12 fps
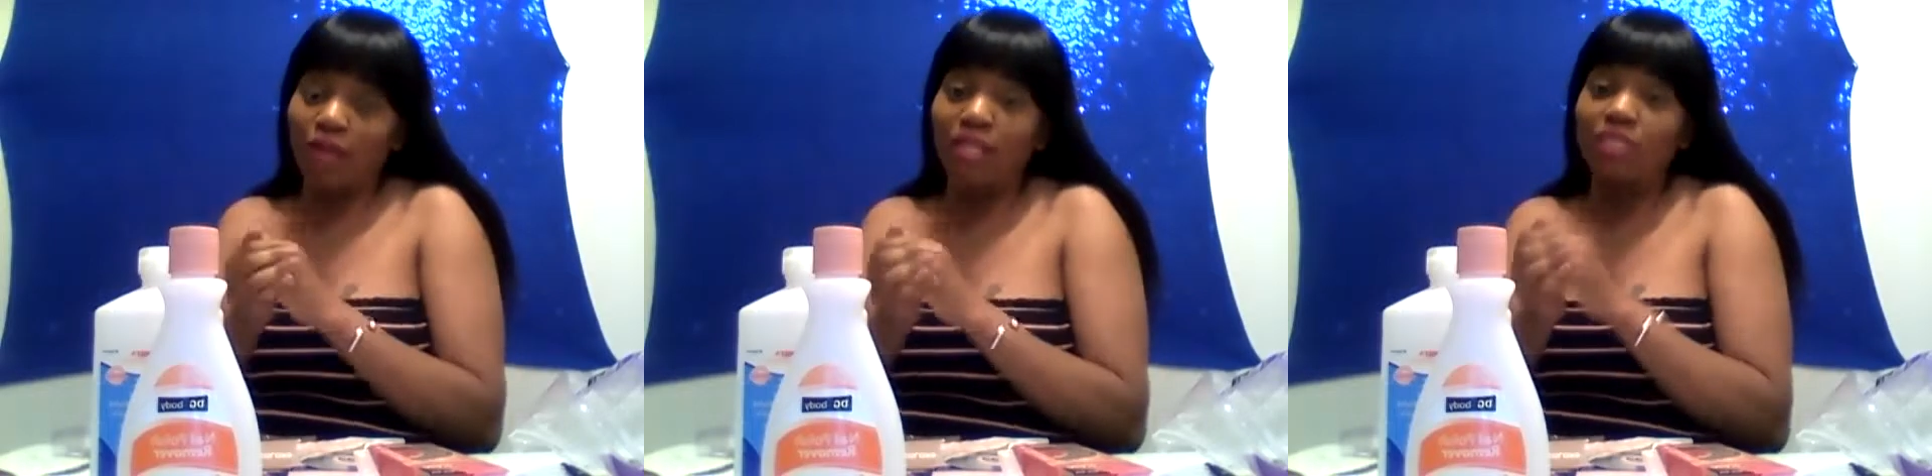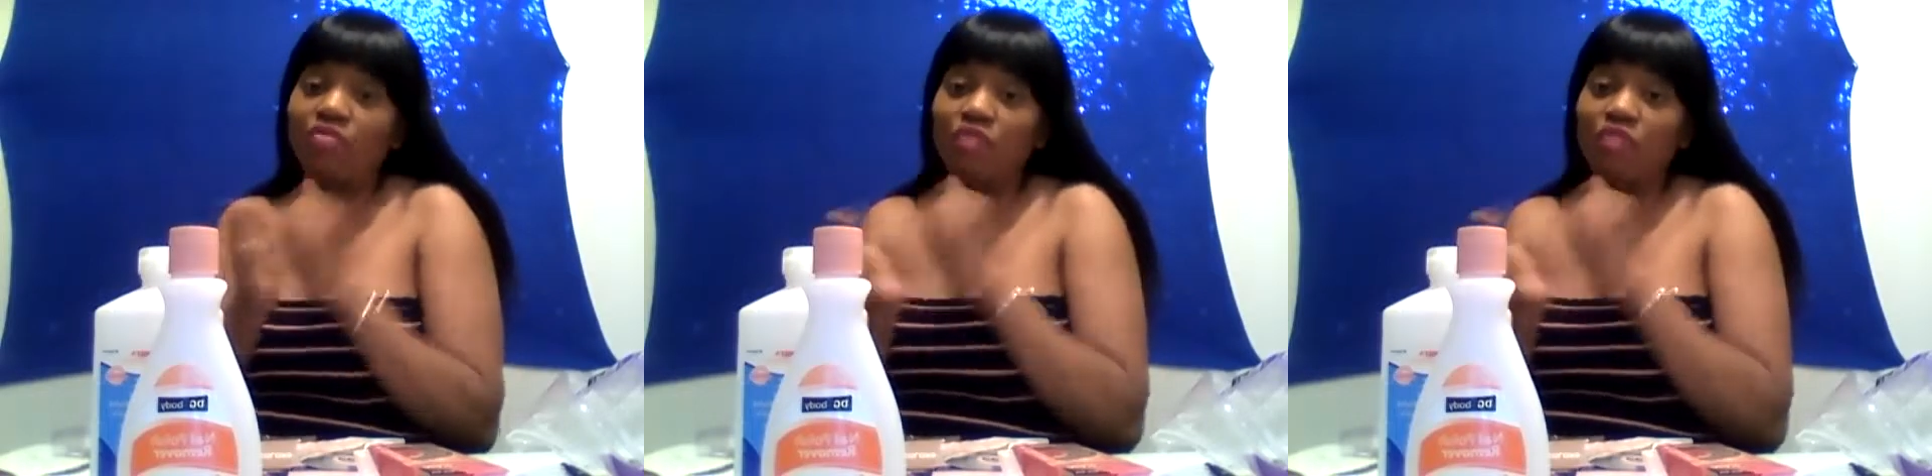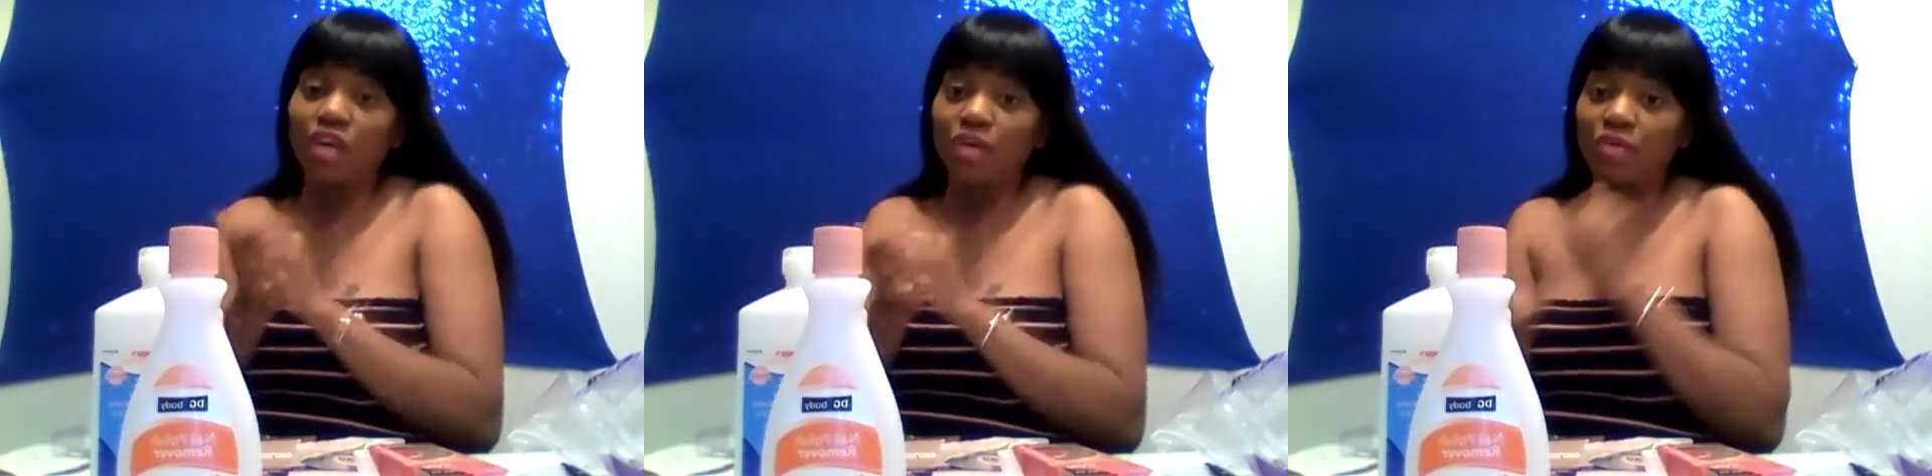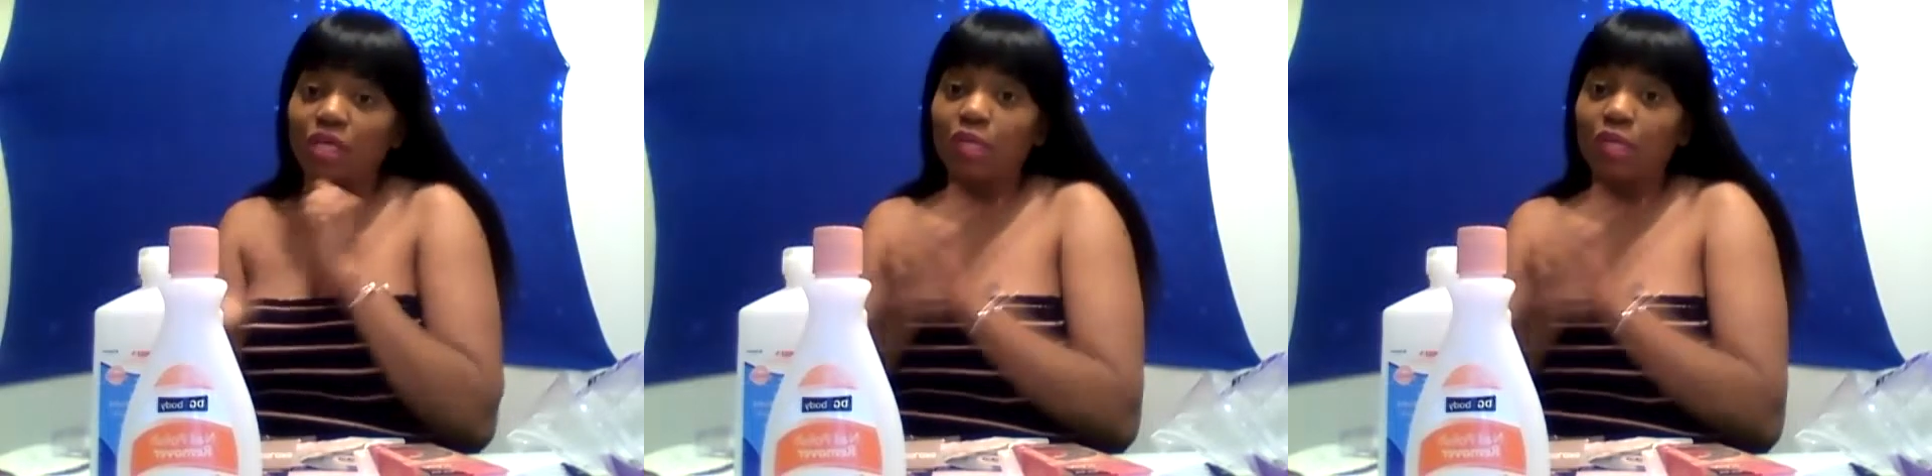That's
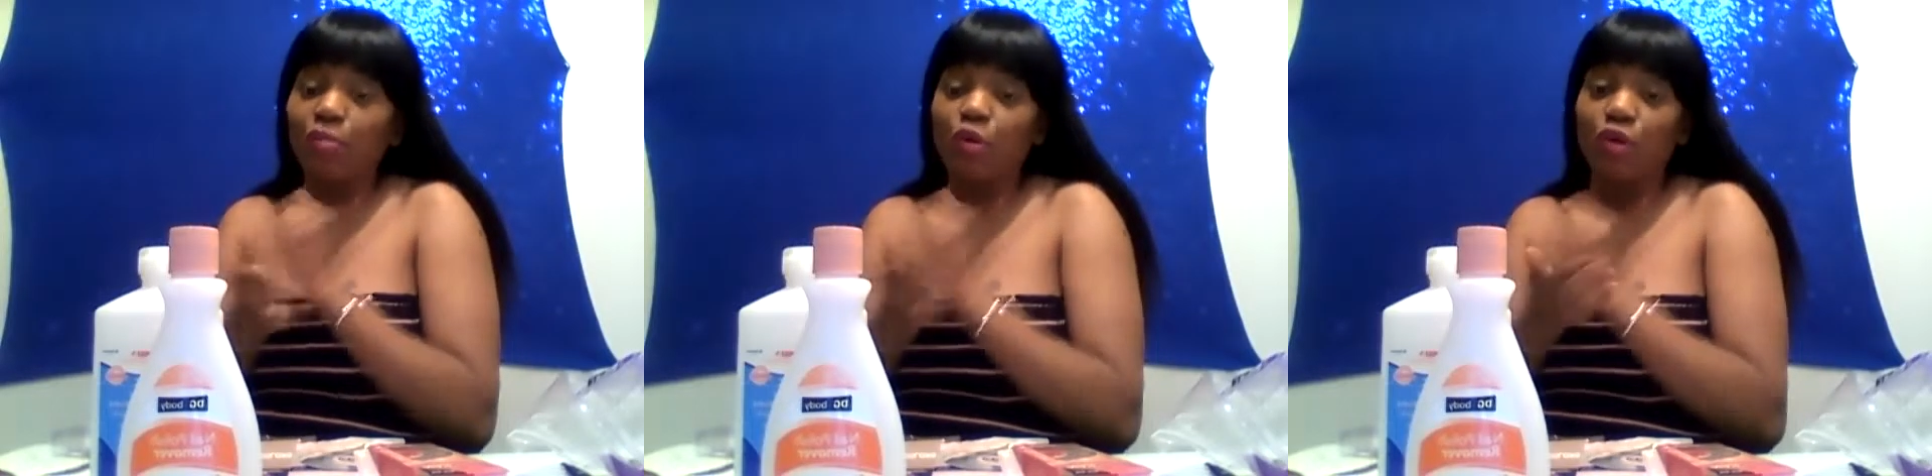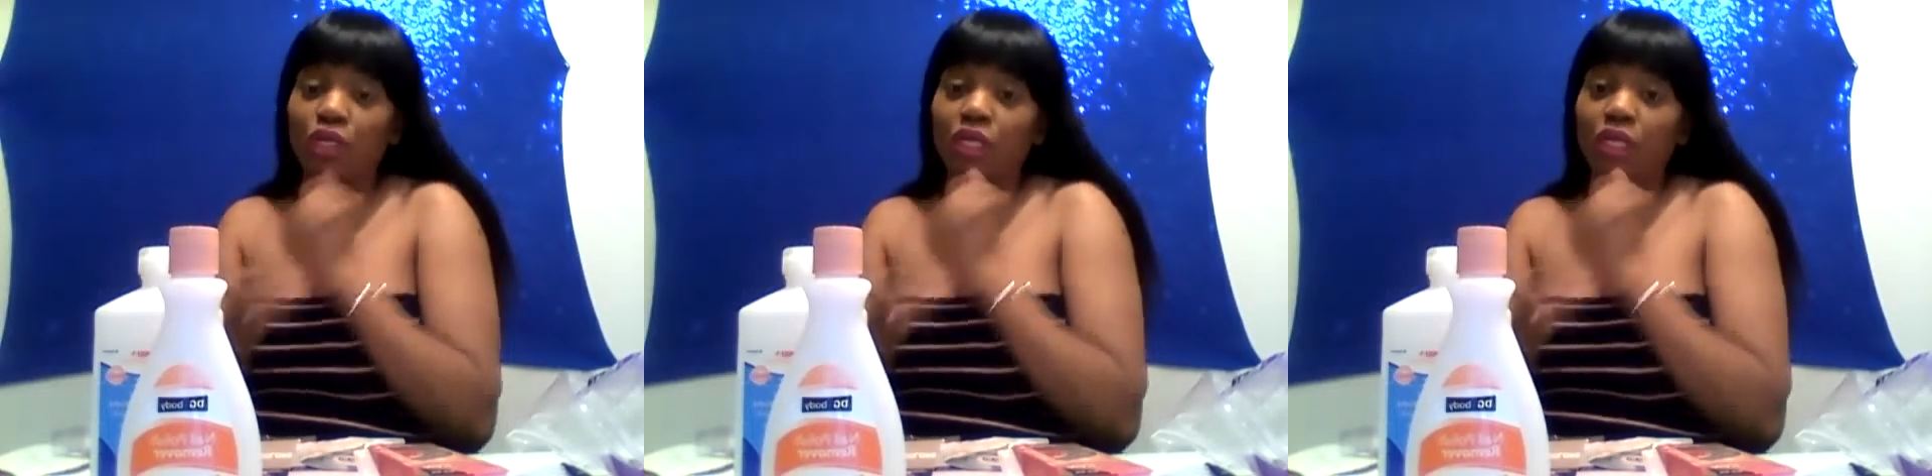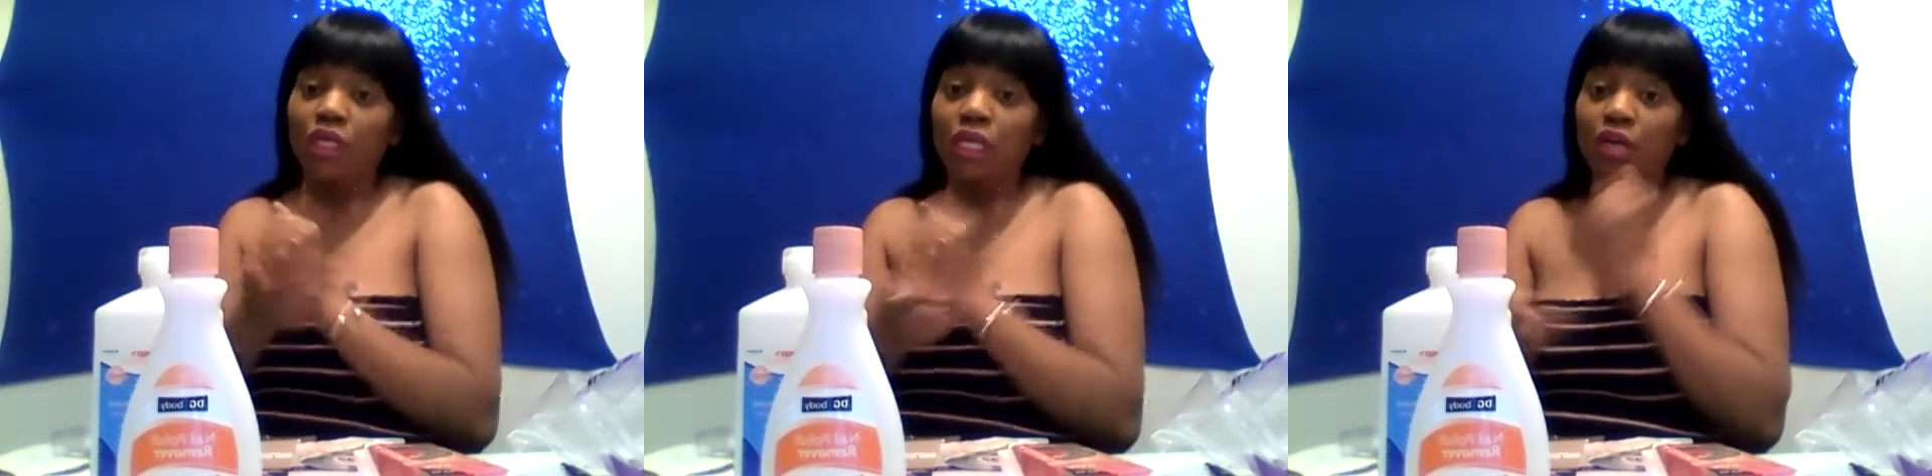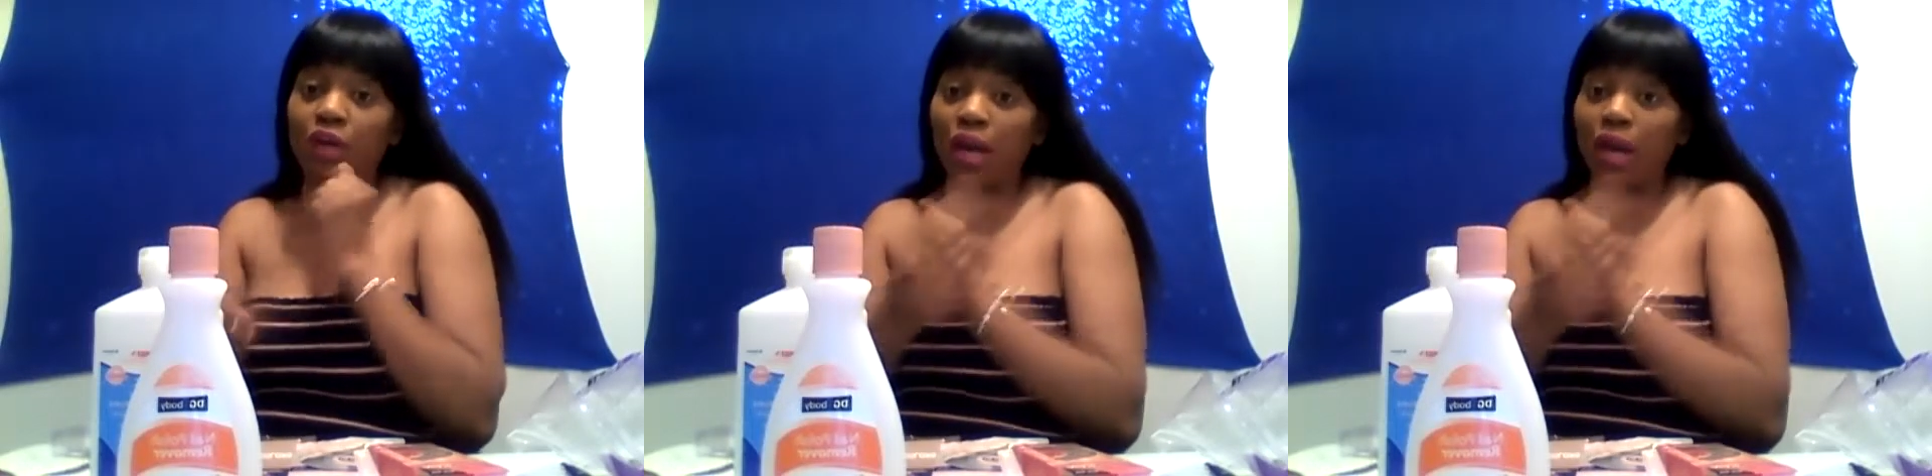very important in
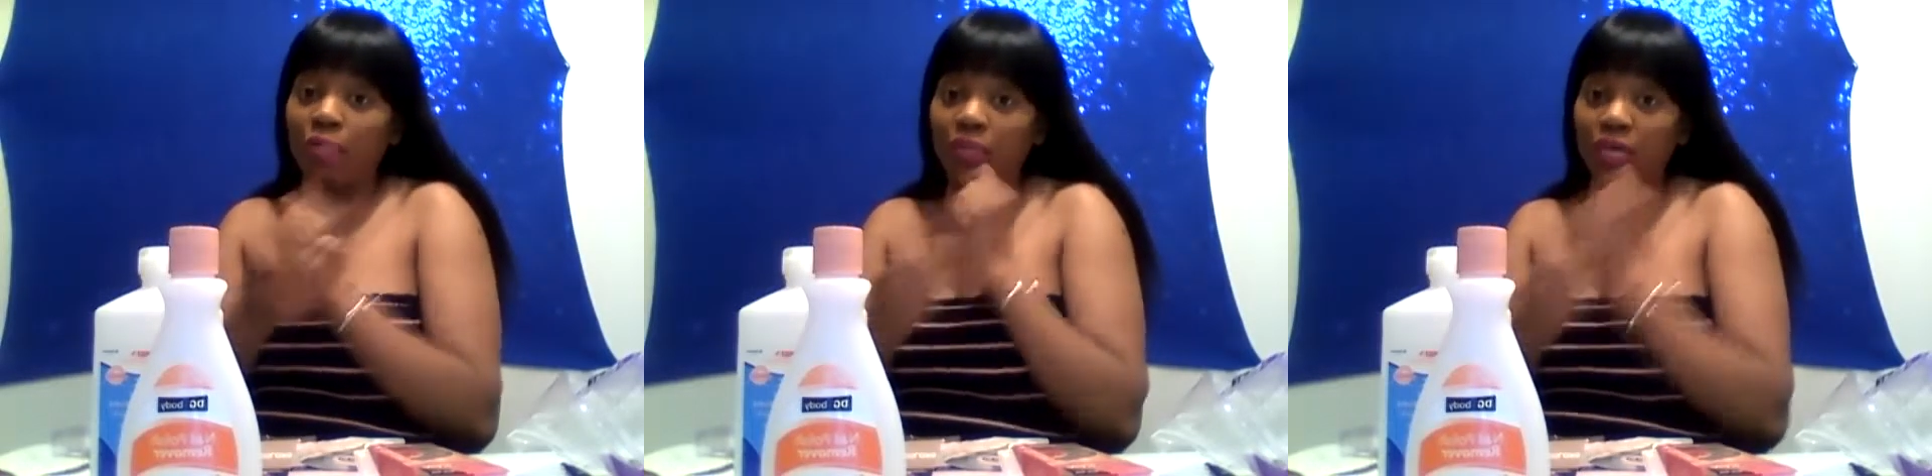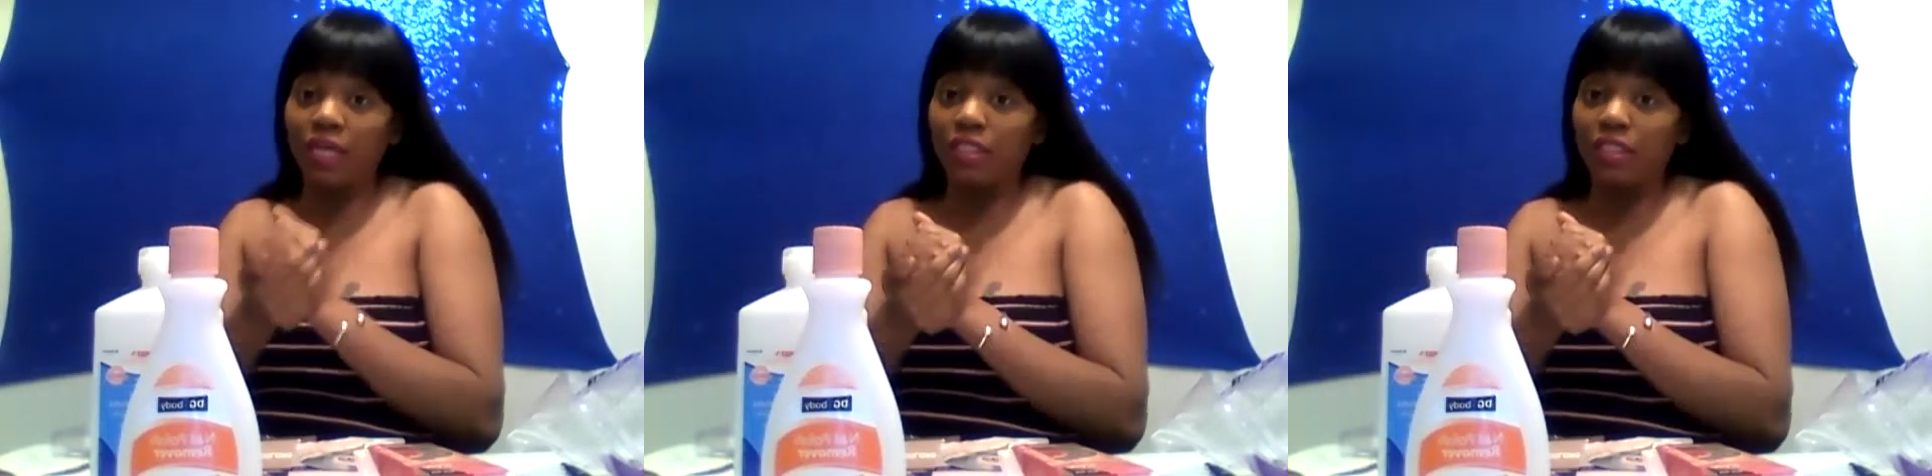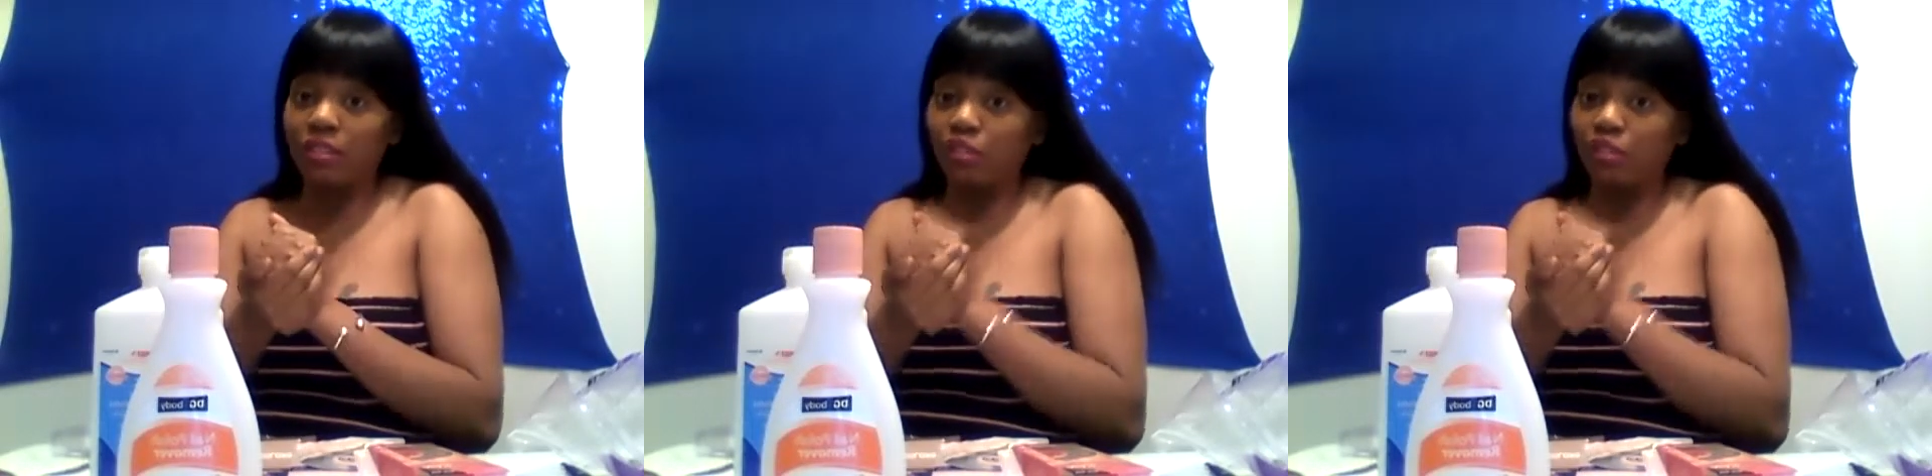nail application,